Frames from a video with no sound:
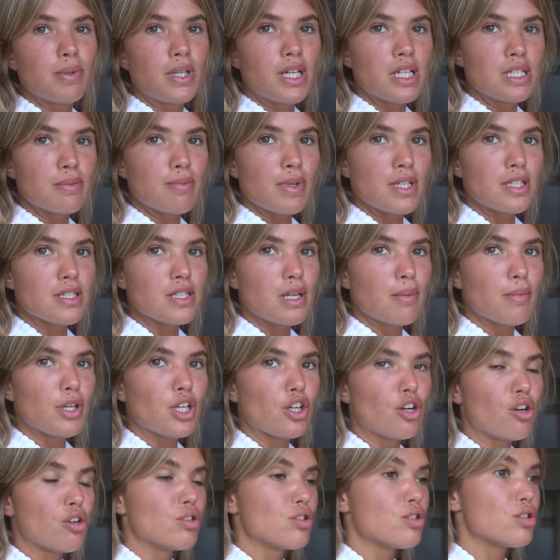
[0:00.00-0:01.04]
because my stomach
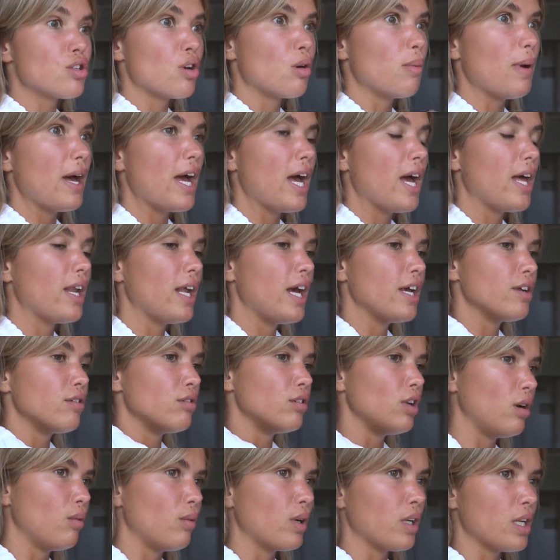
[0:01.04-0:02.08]
hurts so bad. I do
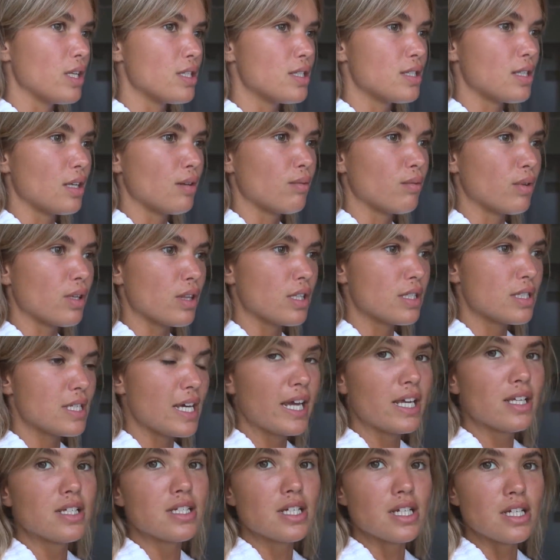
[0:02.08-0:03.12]
not want to sit with
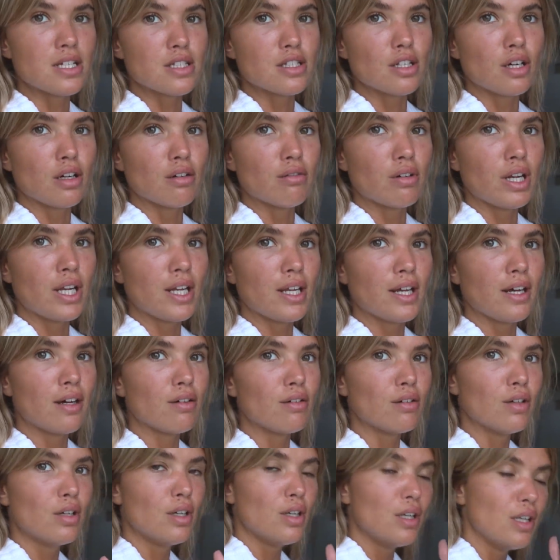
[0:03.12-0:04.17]
tight jeans on right now.